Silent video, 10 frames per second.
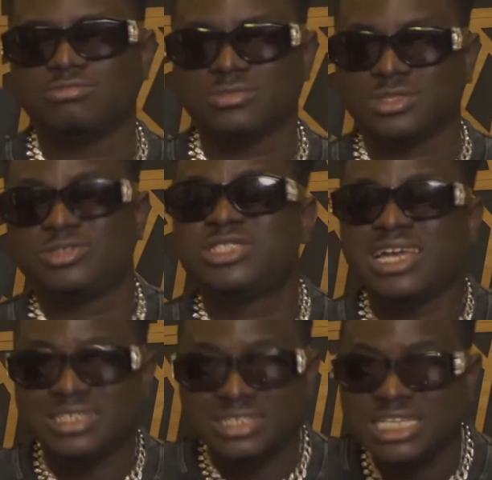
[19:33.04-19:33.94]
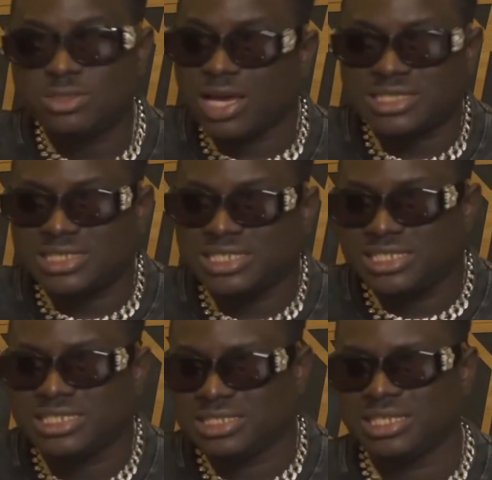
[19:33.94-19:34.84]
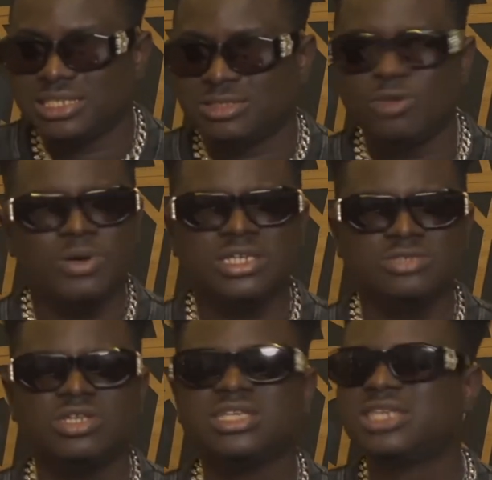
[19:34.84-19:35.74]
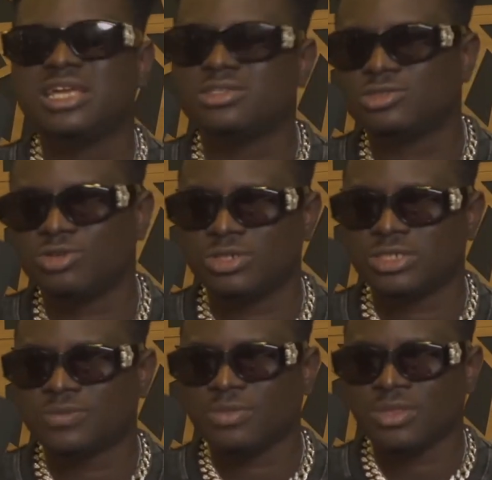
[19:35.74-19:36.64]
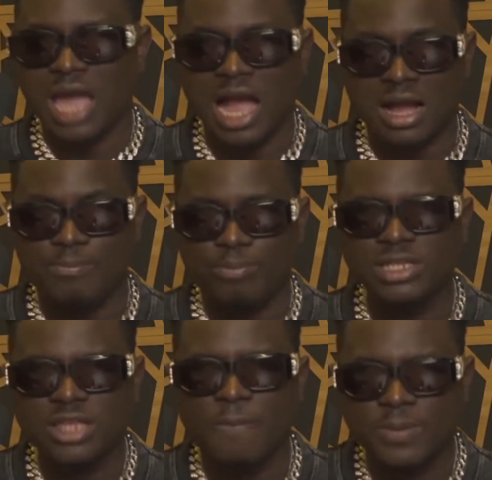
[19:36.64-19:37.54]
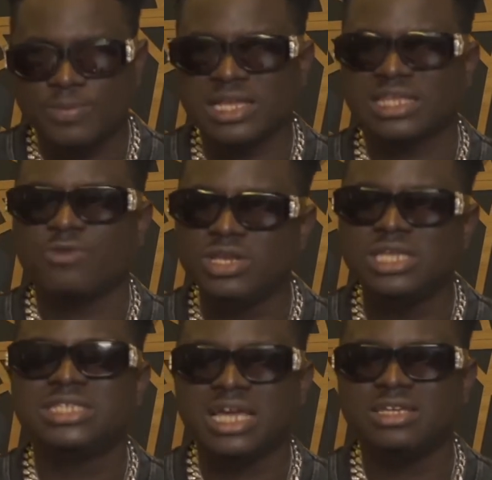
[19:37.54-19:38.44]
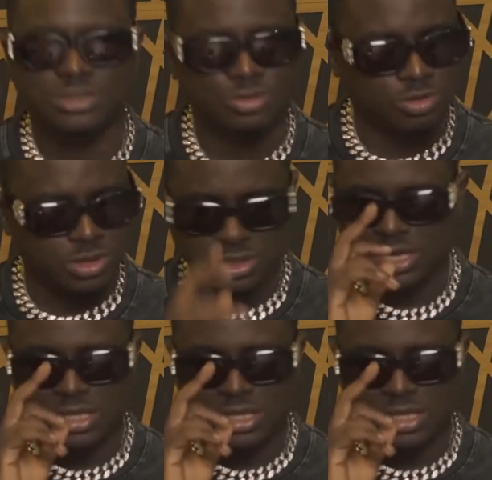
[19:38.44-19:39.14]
These are the skits we are seeing these days. Nobody is really telling stories. I can point out people that are really telling stories.